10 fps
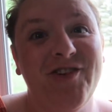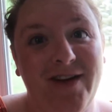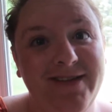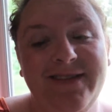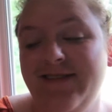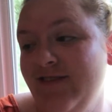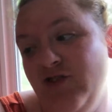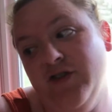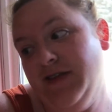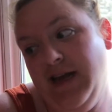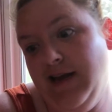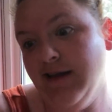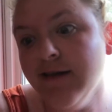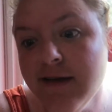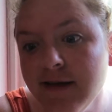just just
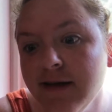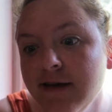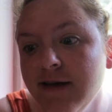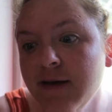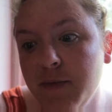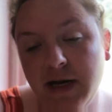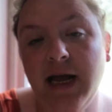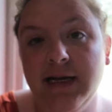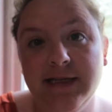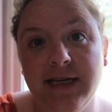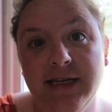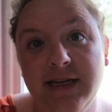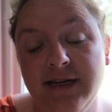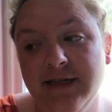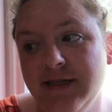saying. But it has to get
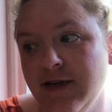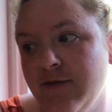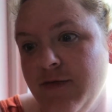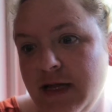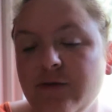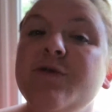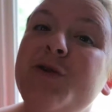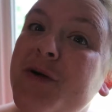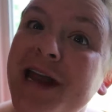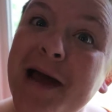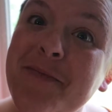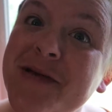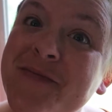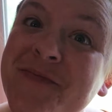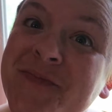done. So that's what's going to
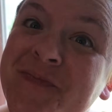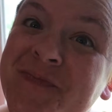happen.